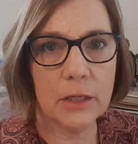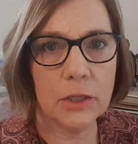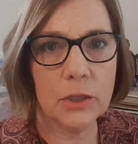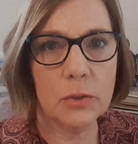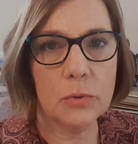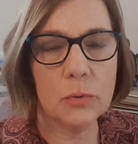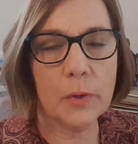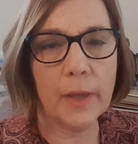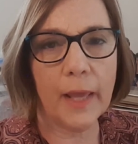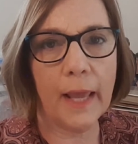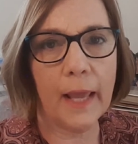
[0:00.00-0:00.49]

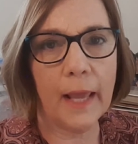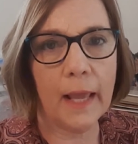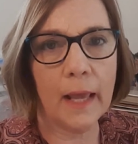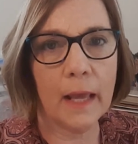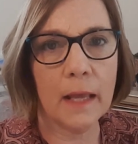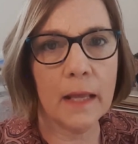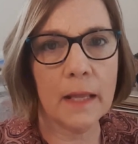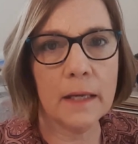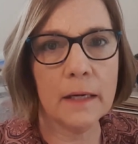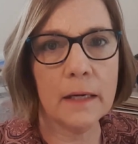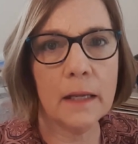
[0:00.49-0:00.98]
you
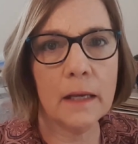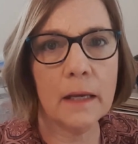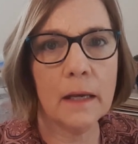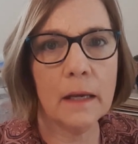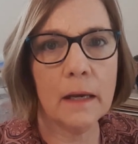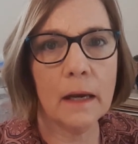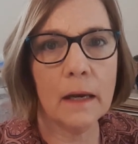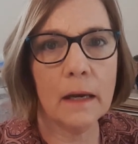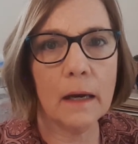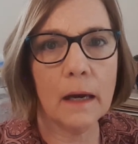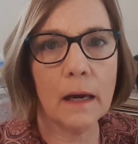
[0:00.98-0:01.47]
can,
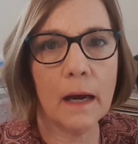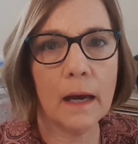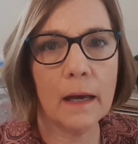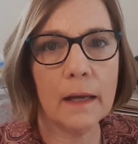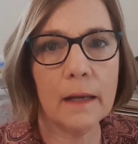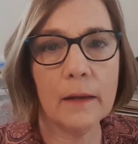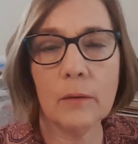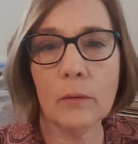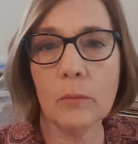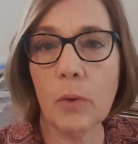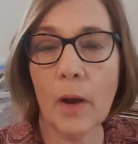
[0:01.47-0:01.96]

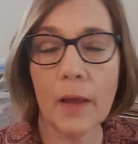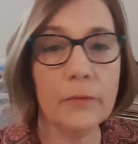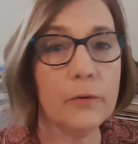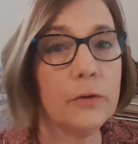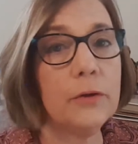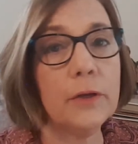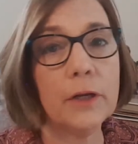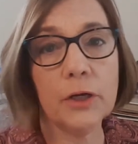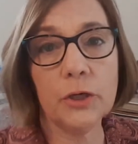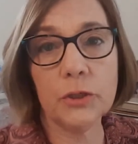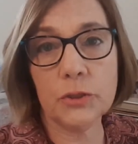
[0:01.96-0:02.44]
whether
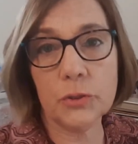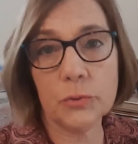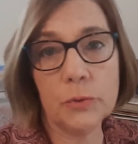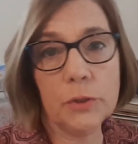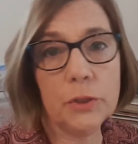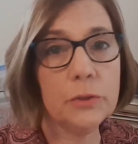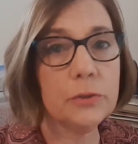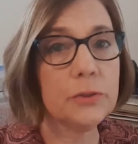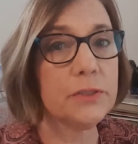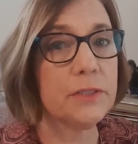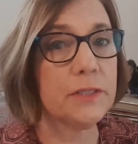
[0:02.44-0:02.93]
you're going to do
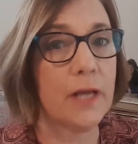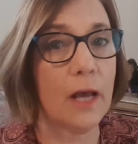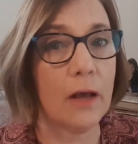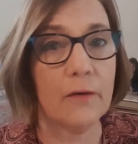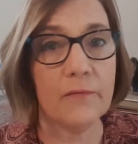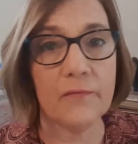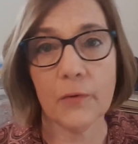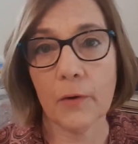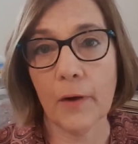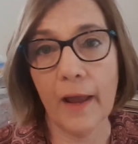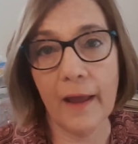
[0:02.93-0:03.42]
it
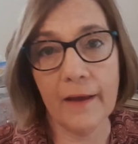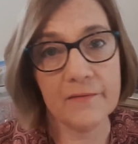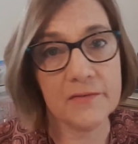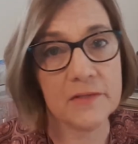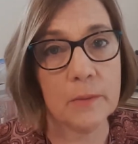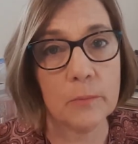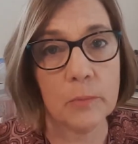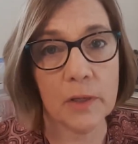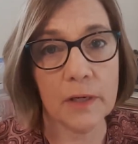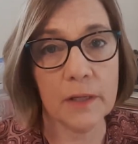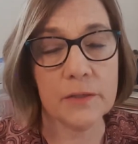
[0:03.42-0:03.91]
yourself or have
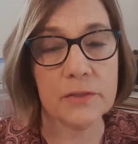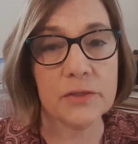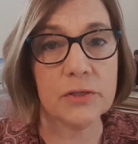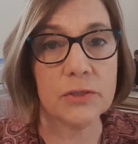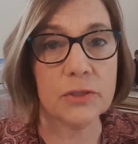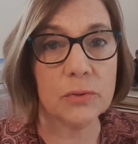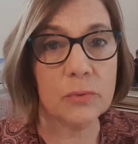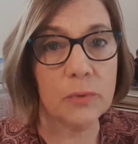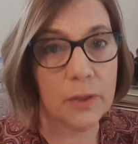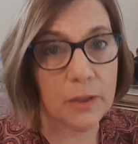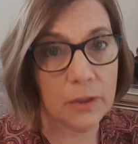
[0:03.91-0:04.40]
someone else
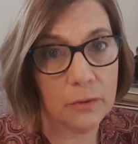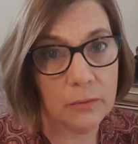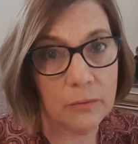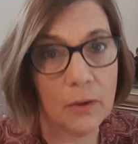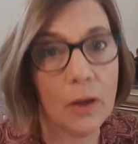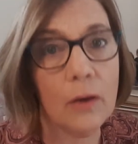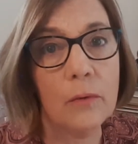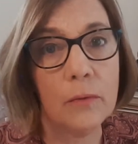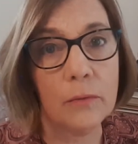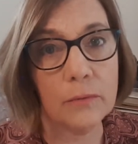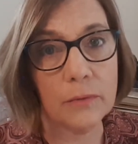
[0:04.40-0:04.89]
do it, you
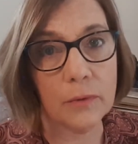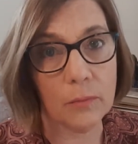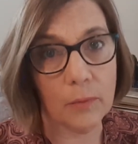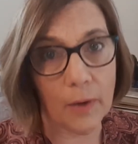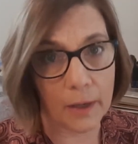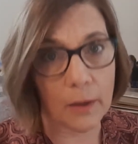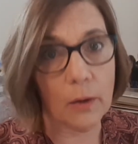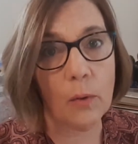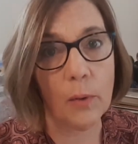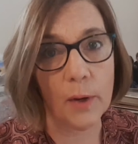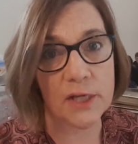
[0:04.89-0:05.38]
know the
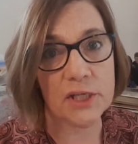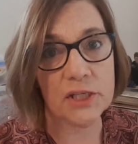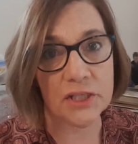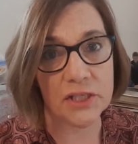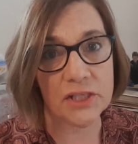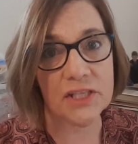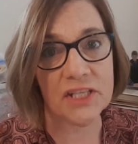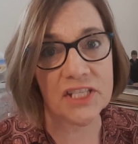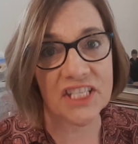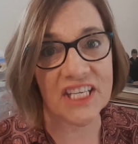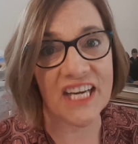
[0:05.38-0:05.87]
right
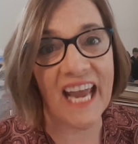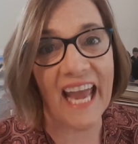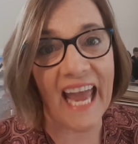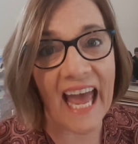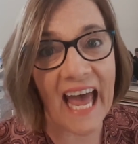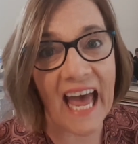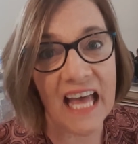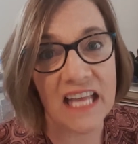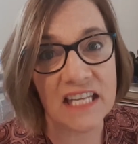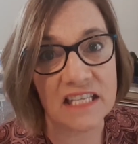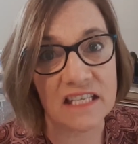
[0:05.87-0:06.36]
questions to
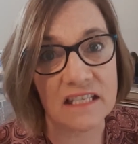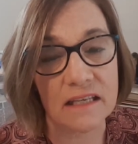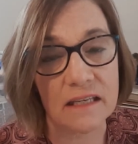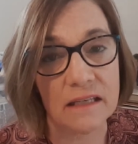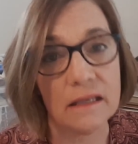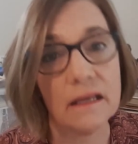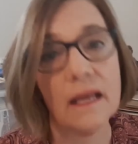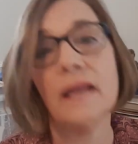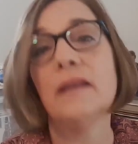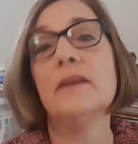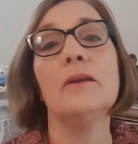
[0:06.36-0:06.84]
ask
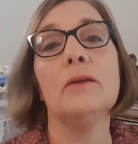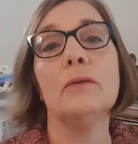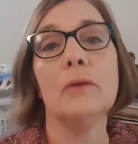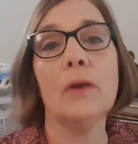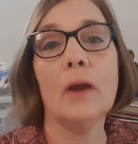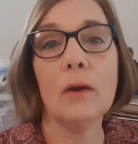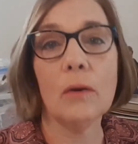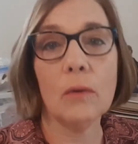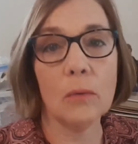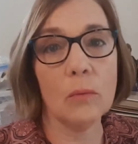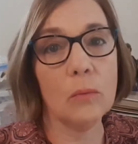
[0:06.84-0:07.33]
and you
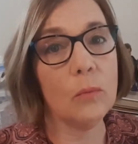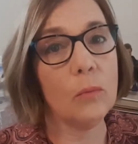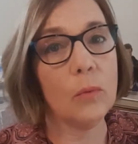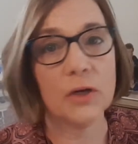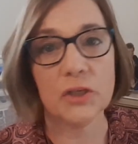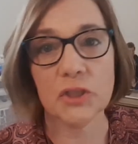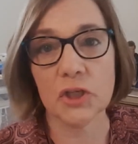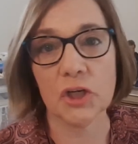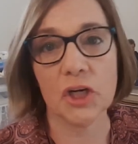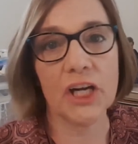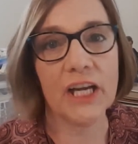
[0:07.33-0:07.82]
know
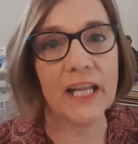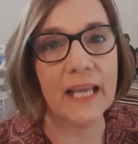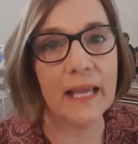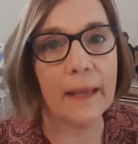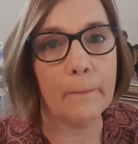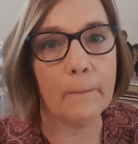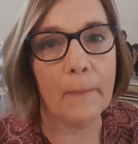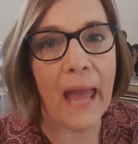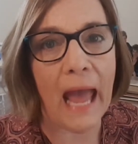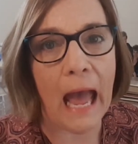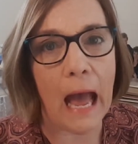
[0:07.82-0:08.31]
what you're going to
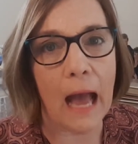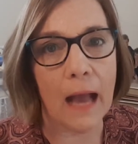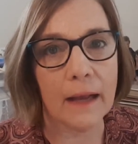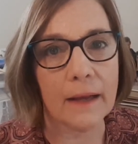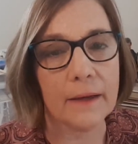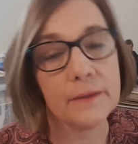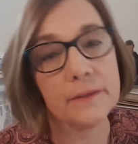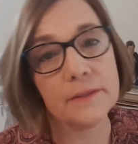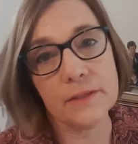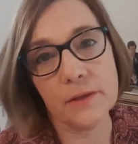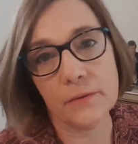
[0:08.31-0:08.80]
get
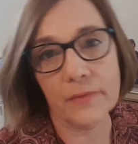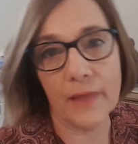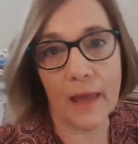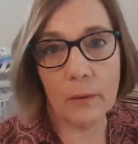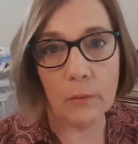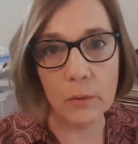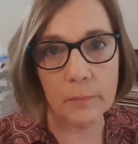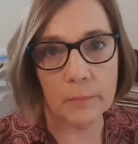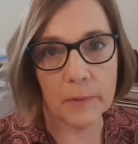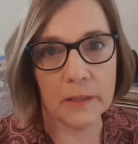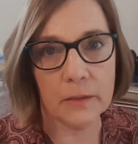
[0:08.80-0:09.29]
back. So
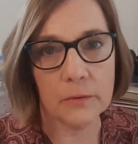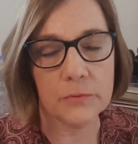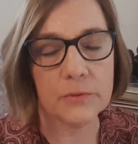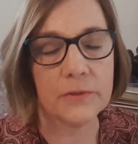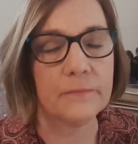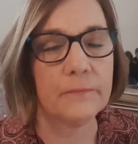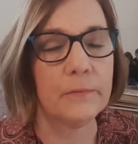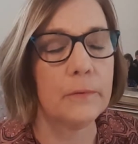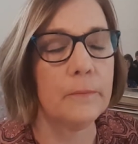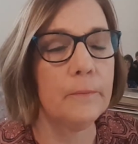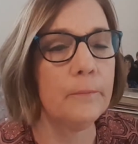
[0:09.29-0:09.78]
that would be
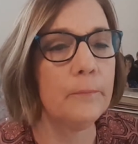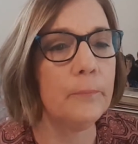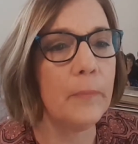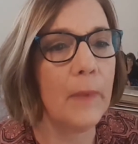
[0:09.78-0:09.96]
useful.